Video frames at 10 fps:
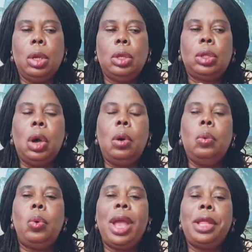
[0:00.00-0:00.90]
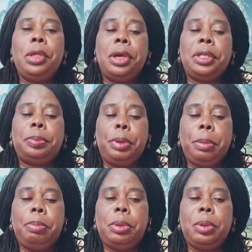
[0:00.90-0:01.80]
So when those
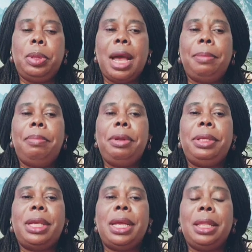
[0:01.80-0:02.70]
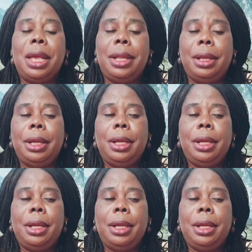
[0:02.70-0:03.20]
people that are pretending